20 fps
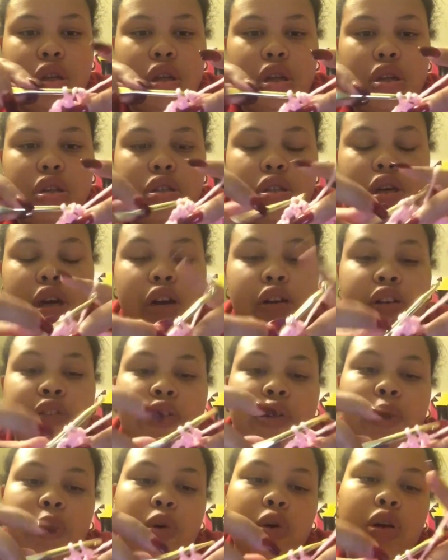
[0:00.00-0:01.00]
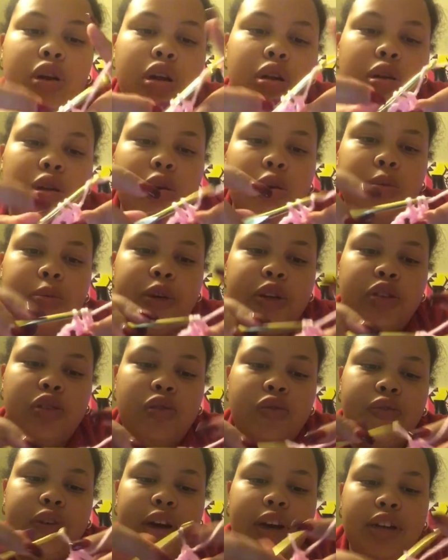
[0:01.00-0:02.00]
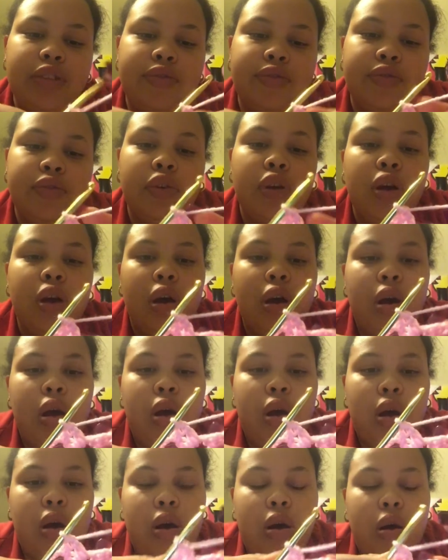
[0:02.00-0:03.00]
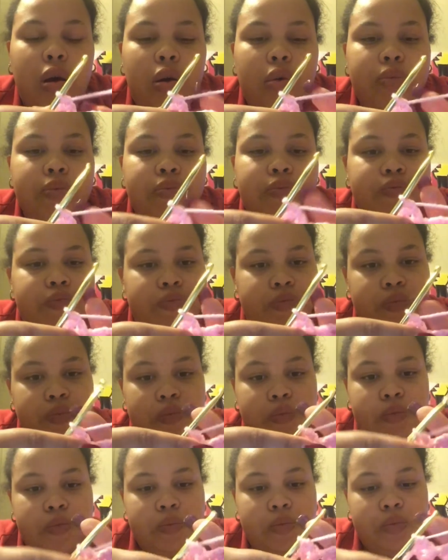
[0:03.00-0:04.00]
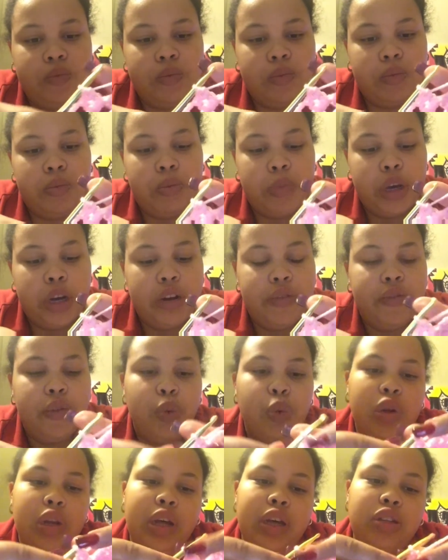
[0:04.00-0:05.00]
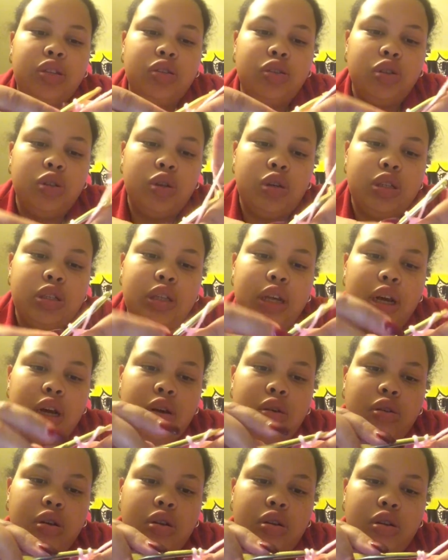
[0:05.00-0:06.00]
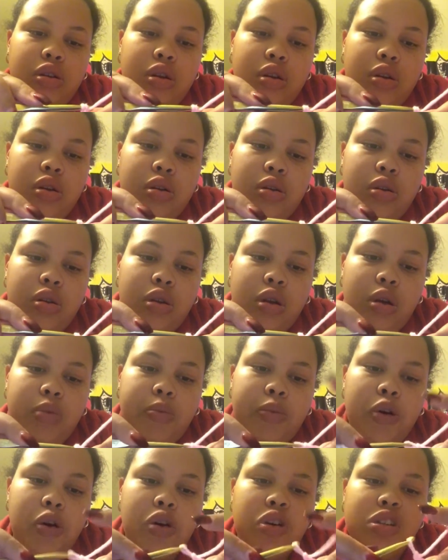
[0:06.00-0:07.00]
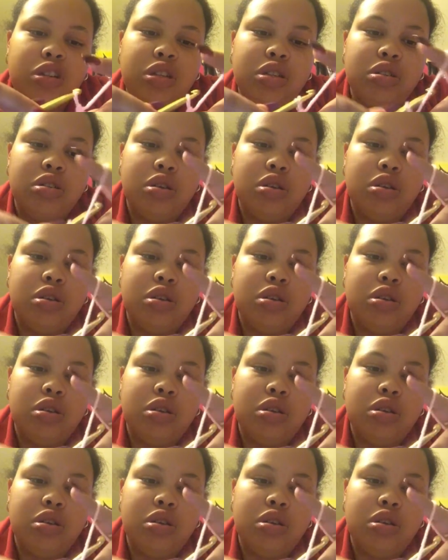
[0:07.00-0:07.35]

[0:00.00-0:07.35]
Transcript: Sorry if I'm going a little bit too fast, but if you would like to slow it down, you could pause